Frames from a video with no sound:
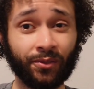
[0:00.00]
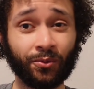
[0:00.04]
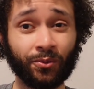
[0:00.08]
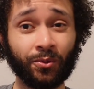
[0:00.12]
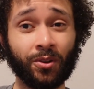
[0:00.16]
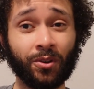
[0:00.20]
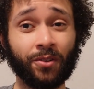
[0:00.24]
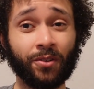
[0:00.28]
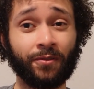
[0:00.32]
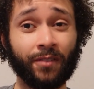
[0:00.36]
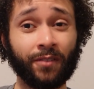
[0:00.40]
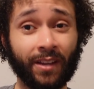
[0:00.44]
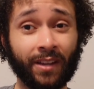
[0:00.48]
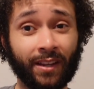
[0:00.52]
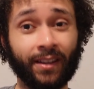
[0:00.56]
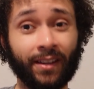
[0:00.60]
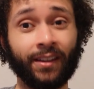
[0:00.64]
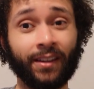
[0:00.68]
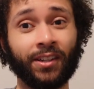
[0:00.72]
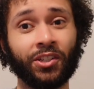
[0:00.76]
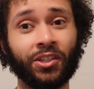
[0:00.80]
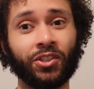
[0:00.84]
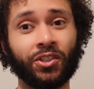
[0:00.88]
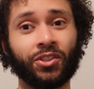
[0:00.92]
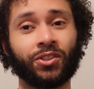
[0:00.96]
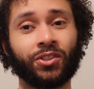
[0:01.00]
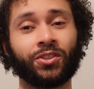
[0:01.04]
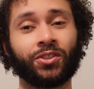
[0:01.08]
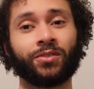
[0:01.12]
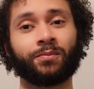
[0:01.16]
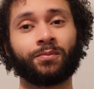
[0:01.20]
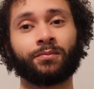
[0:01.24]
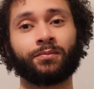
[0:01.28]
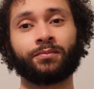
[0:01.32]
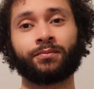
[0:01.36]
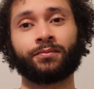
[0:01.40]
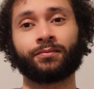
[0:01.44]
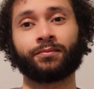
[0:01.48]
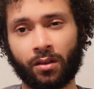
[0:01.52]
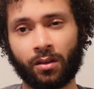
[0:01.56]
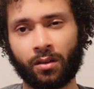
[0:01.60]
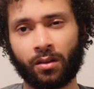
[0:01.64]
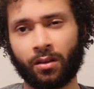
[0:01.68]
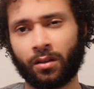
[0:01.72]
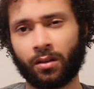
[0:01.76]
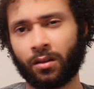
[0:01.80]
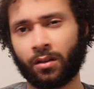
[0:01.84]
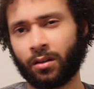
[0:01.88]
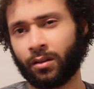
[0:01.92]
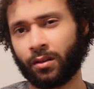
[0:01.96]
revenge.
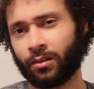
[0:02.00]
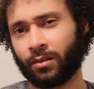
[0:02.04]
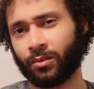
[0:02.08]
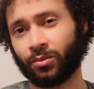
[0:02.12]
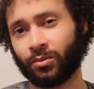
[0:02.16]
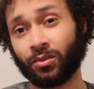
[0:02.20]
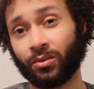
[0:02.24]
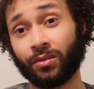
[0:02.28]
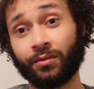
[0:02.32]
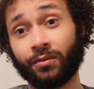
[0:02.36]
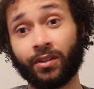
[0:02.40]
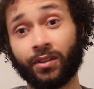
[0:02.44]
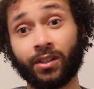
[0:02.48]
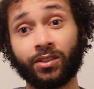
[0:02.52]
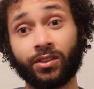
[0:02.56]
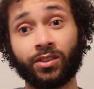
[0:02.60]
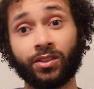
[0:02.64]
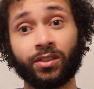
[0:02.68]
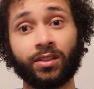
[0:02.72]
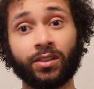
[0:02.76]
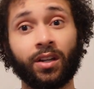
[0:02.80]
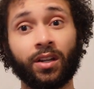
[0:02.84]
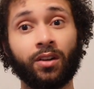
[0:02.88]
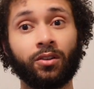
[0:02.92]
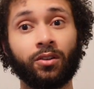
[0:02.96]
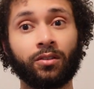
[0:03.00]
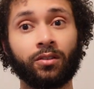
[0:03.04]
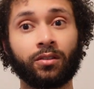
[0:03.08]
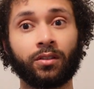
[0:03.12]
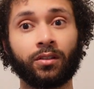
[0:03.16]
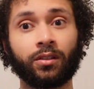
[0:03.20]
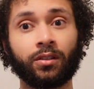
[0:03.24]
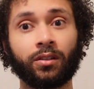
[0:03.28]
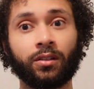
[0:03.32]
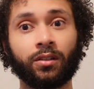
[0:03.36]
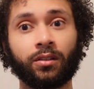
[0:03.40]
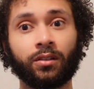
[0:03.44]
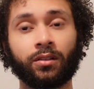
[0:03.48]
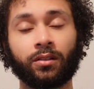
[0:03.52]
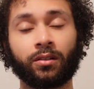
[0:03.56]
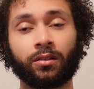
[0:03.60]
Revenge is healthy.